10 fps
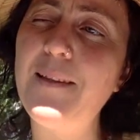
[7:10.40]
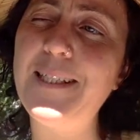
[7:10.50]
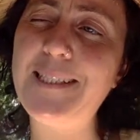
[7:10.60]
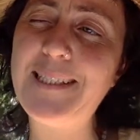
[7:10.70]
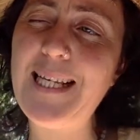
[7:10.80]

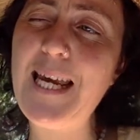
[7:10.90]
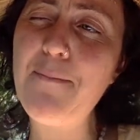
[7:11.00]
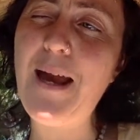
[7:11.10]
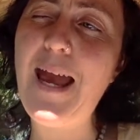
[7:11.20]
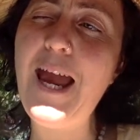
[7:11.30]
The
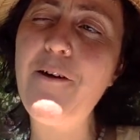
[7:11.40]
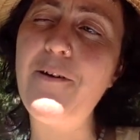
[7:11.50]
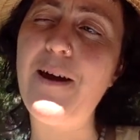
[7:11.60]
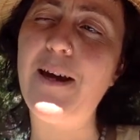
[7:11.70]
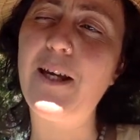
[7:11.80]
same
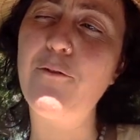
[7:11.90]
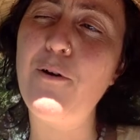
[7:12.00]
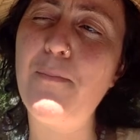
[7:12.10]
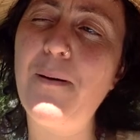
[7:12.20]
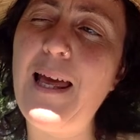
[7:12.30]
area can
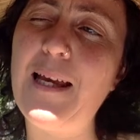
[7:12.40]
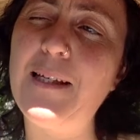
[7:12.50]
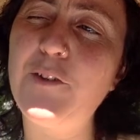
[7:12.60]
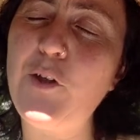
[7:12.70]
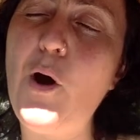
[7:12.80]

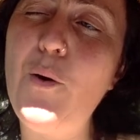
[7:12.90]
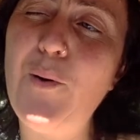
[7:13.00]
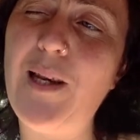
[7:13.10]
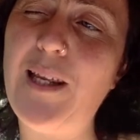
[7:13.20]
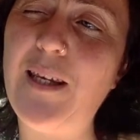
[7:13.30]
replace
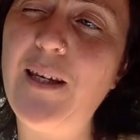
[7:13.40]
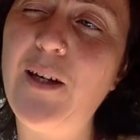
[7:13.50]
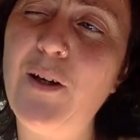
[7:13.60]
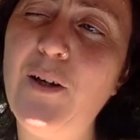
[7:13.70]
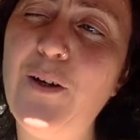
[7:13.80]
only
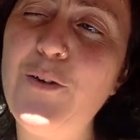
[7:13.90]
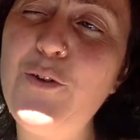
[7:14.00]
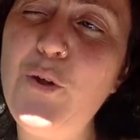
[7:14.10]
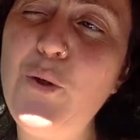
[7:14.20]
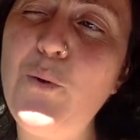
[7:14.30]

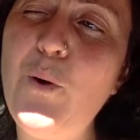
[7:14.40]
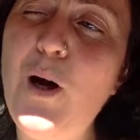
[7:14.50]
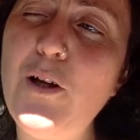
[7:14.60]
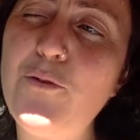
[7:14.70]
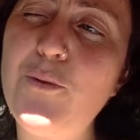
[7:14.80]

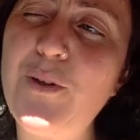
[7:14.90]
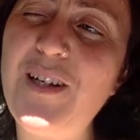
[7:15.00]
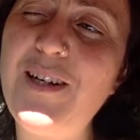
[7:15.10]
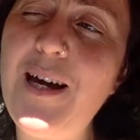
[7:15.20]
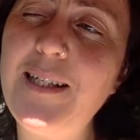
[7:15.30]

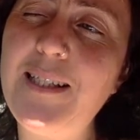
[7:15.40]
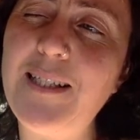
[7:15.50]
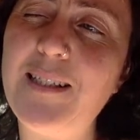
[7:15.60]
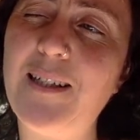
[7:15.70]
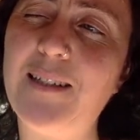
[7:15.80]

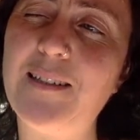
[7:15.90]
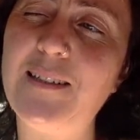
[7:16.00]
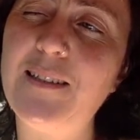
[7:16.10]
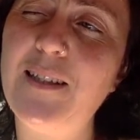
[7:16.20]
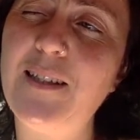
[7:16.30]
290
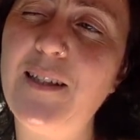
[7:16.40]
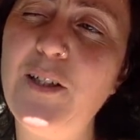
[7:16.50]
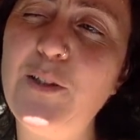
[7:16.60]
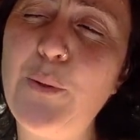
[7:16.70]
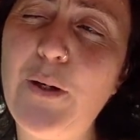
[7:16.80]
tonnes.
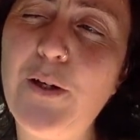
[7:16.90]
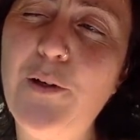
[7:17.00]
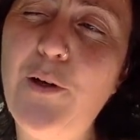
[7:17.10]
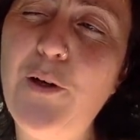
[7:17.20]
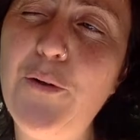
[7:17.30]
So it
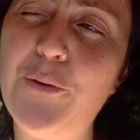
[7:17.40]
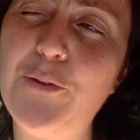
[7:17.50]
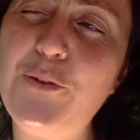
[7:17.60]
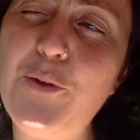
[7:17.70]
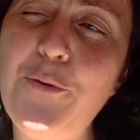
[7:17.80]
can
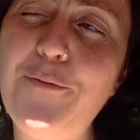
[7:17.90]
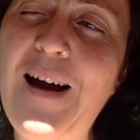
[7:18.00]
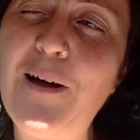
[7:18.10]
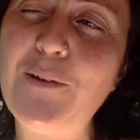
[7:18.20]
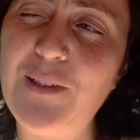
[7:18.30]
lose
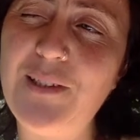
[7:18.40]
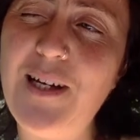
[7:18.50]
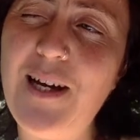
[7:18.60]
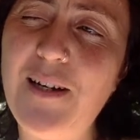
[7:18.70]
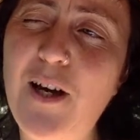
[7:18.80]

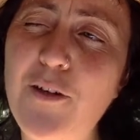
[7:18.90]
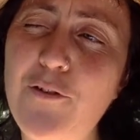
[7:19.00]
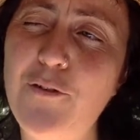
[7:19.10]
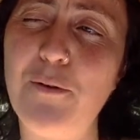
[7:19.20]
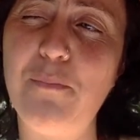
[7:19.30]

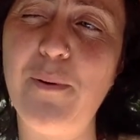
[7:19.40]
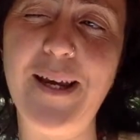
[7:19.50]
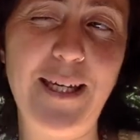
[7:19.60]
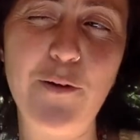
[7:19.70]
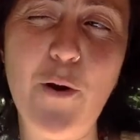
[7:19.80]
2,900, but
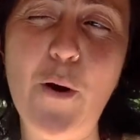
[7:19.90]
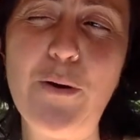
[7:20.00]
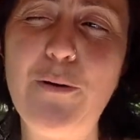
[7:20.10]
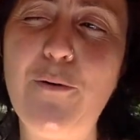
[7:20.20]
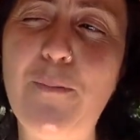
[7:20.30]
it can
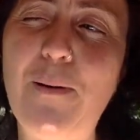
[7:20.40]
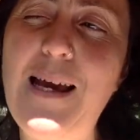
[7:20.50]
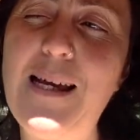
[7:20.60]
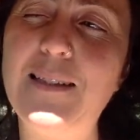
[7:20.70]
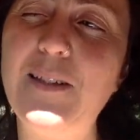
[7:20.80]
only
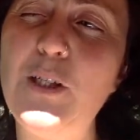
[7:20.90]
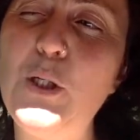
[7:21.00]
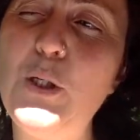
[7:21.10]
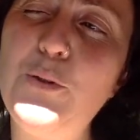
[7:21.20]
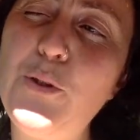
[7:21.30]
replace
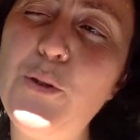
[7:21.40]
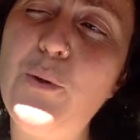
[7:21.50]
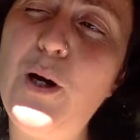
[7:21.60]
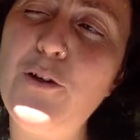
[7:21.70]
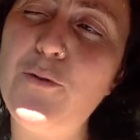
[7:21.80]

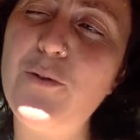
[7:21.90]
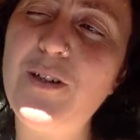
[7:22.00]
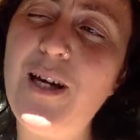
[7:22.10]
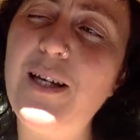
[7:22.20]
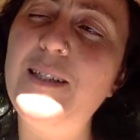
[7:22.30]

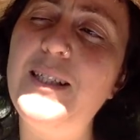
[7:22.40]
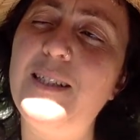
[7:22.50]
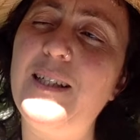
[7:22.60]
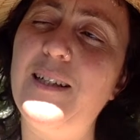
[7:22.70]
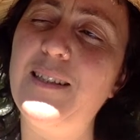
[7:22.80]
290
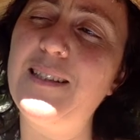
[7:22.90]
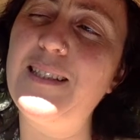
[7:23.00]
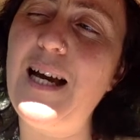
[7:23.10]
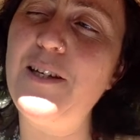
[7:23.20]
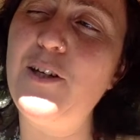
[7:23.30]
tonnes
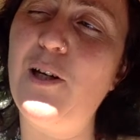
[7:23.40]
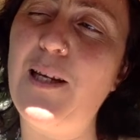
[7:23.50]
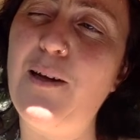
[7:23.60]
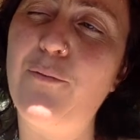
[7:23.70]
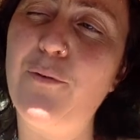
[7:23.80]

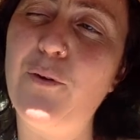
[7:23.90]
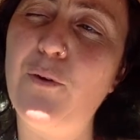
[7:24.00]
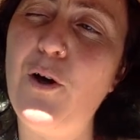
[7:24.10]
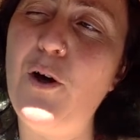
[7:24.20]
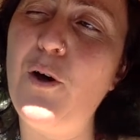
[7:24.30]
annually through
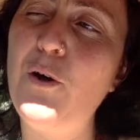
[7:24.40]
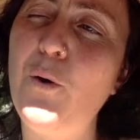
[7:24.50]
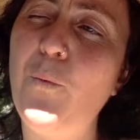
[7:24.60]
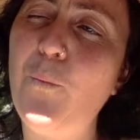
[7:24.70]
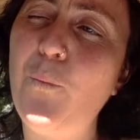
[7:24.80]
the
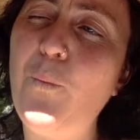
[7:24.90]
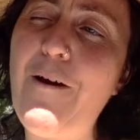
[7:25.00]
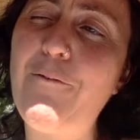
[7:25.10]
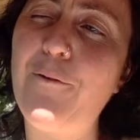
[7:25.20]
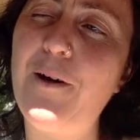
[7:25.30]

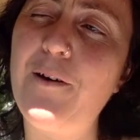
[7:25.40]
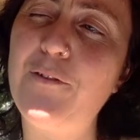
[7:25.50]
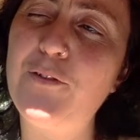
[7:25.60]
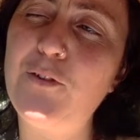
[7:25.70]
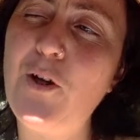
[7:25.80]
weathering
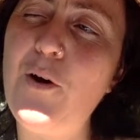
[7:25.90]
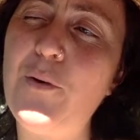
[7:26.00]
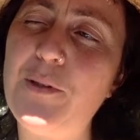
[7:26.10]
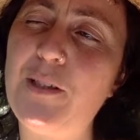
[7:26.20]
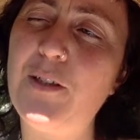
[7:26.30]
of
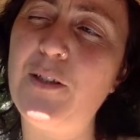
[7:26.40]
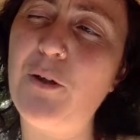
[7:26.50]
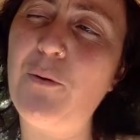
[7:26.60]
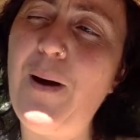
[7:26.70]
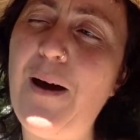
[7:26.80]
stones
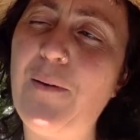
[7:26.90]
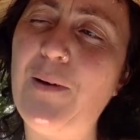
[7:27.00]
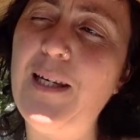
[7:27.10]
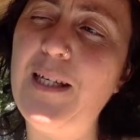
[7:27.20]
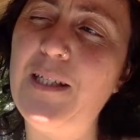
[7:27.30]
underground,
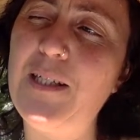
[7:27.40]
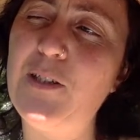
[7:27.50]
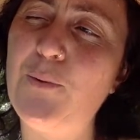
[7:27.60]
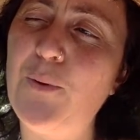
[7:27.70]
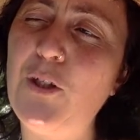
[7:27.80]
leading
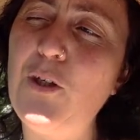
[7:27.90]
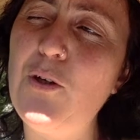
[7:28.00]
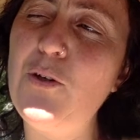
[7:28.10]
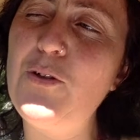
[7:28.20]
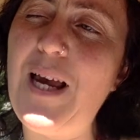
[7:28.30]
to a
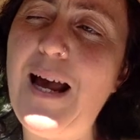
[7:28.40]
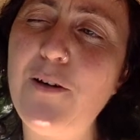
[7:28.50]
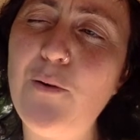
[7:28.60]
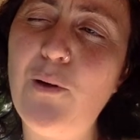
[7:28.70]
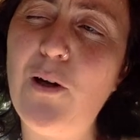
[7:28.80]
huge
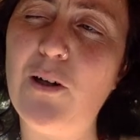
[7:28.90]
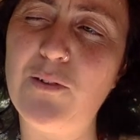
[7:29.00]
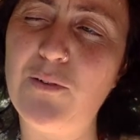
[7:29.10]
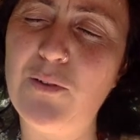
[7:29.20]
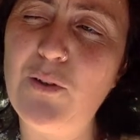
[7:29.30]
annual
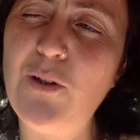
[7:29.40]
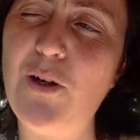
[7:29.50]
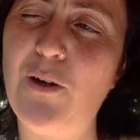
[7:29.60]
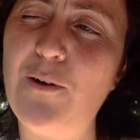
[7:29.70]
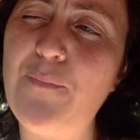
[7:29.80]
loss of
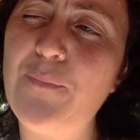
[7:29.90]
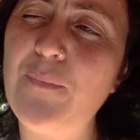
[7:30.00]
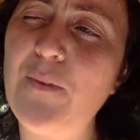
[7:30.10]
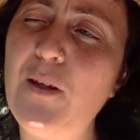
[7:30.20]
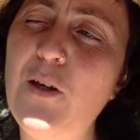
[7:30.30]
soil.
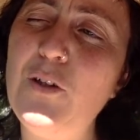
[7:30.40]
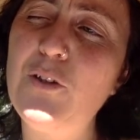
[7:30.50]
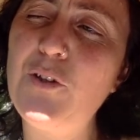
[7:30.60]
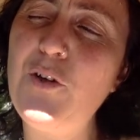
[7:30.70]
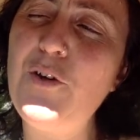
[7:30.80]

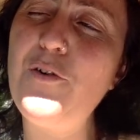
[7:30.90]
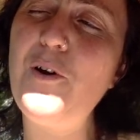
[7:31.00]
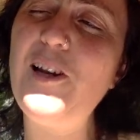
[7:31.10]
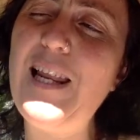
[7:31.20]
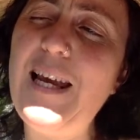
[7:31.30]
Sooner
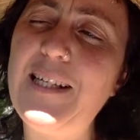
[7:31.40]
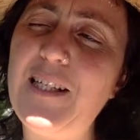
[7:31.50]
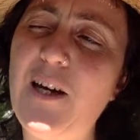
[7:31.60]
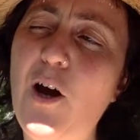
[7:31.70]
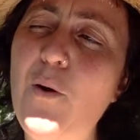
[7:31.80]
or
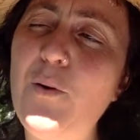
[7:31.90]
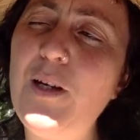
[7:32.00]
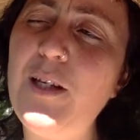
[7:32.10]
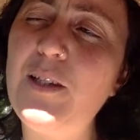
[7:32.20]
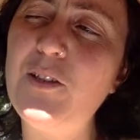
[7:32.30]
later,
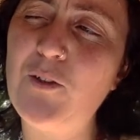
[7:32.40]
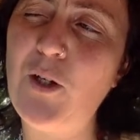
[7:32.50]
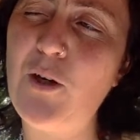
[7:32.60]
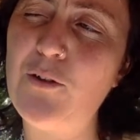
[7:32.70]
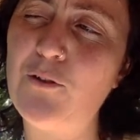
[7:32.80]
only the
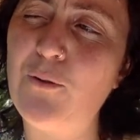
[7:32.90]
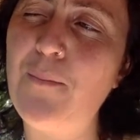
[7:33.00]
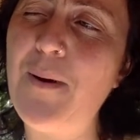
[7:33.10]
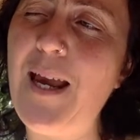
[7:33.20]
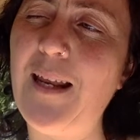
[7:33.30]
stones
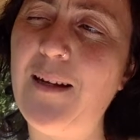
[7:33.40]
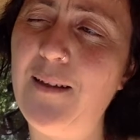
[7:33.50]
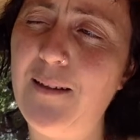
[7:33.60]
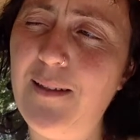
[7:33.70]
remain.